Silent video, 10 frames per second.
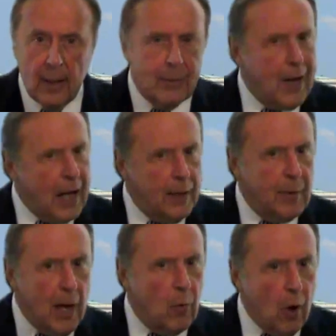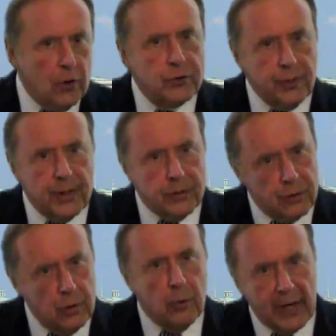But Occupy Wall Street is
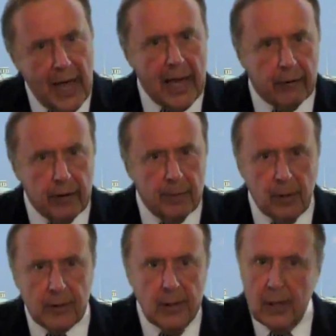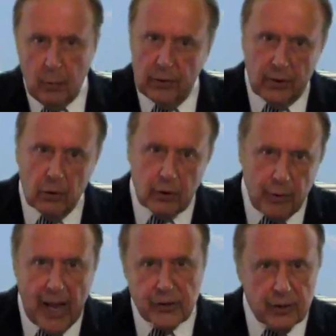new and angry, but with little
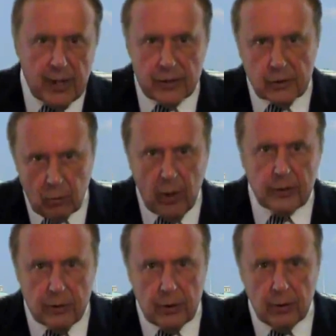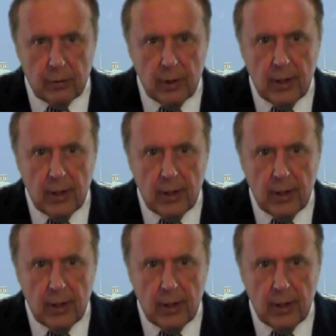direction as to what to do,